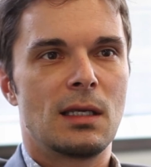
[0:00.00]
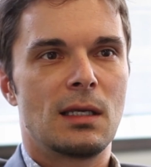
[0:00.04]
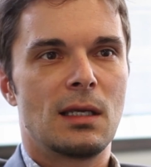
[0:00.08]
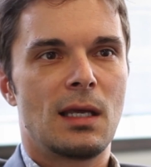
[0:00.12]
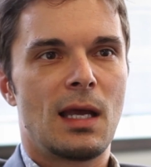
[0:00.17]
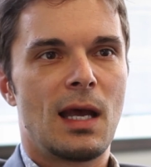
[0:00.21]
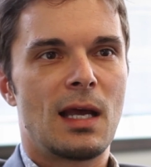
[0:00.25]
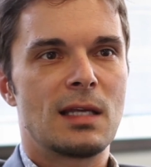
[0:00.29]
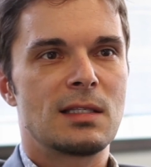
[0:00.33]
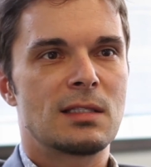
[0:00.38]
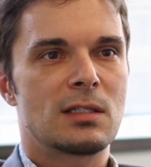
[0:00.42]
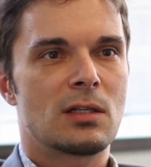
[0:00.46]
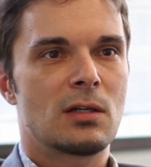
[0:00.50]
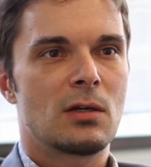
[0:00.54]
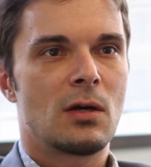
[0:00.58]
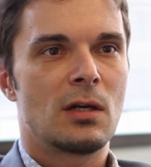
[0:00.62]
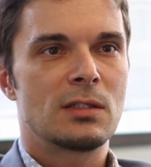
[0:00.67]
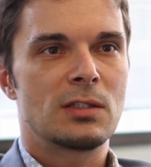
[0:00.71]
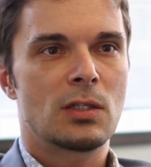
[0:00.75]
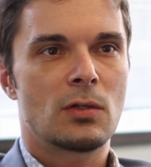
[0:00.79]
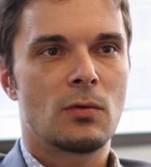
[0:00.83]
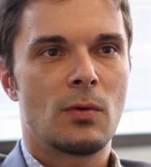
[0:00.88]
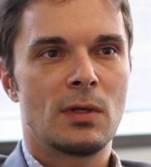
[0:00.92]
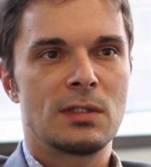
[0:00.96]
has
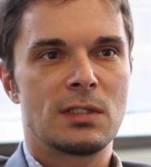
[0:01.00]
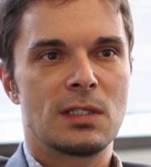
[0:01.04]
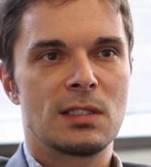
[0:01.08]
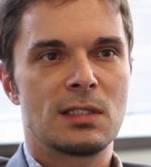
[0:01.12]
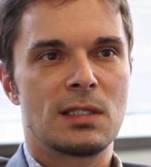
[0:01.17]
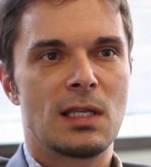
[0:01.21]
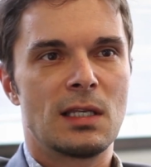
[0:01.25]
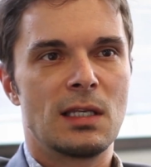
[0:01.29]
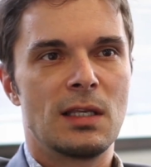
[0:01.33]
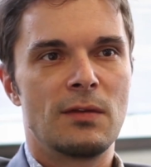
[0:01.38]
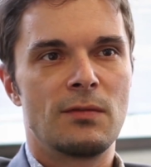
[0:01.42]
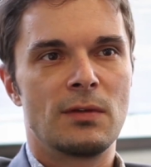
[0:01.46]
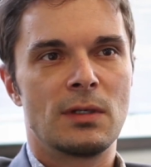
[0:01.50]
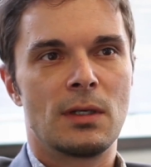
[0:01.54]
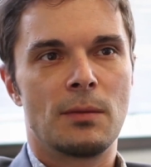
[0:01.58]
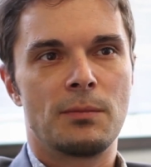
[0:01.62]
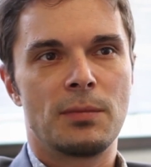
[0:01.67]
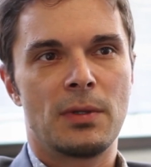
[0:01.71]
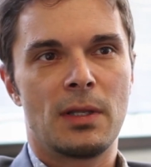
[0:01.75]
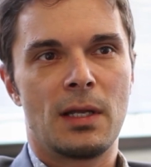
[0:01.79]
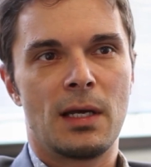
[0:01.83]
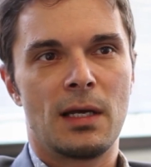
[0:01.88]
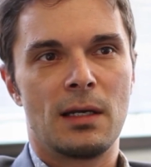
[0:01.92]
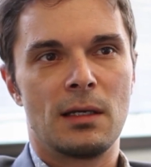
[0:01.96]
consequences that even
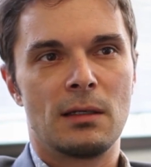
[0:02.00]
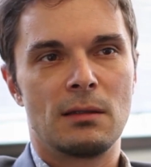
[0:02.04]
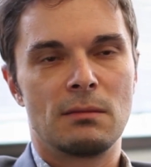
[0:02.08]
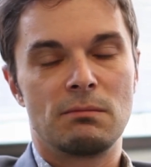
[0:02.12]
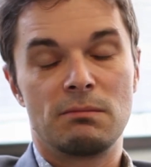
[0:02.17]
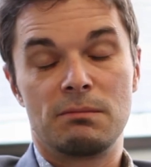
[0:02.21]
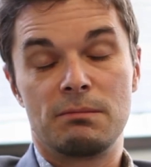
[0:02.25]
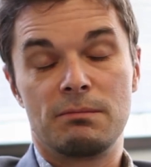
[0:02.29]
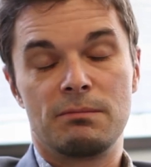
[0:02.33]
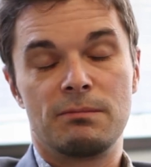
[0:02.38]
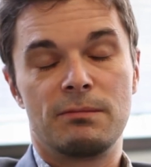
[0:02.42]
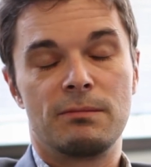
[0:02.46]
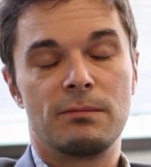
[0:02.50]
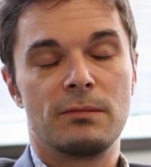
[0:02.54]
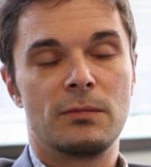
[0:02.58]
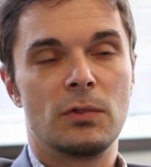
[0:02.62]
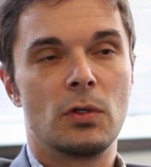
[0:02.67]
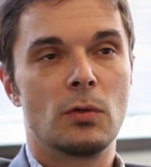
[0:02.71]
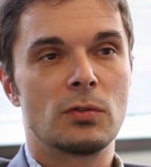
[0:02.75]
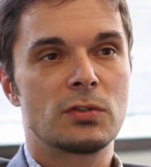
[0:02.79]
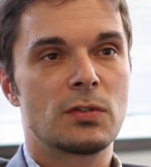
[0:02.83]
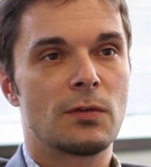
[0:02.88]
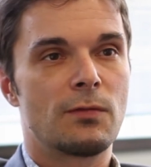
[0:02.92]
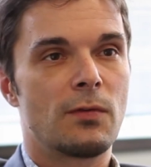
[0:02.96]

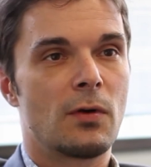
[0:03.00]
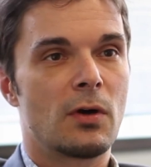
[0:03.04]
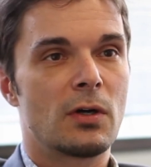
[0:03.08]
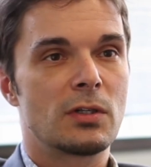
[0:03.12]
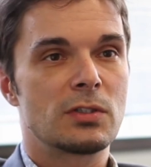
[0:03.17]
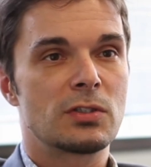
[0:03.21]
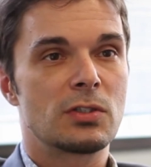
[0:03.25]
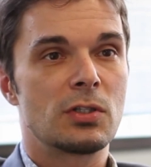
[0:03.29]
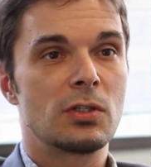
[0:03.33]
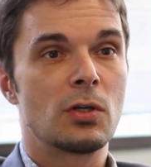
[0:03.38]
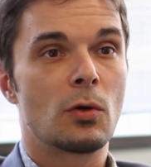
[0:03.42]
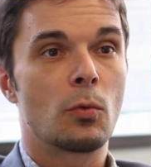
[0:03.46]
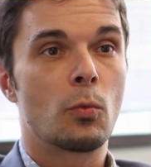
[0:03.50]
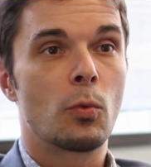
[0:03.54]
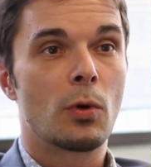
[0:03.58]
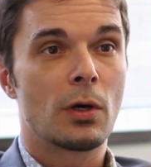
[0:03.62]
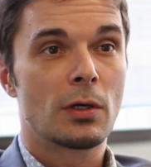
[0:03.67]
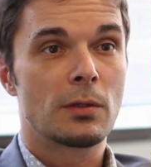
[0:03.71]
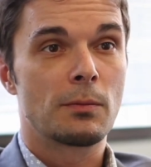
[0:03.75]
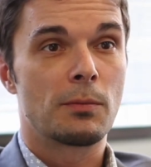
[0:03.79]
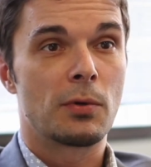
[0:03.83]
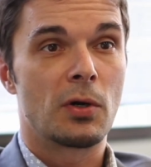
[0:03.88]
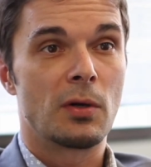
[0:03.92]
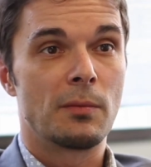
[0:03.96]
go so far as to your
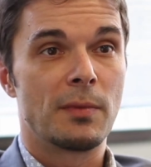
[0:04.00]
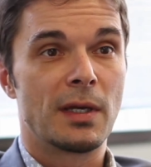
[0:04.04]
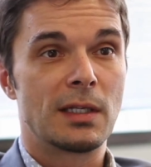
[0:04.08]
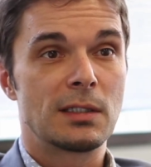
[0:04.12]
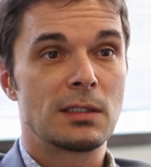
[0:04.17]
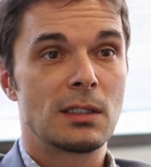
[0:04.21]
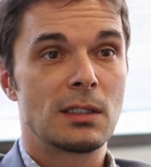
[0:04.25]
work permit.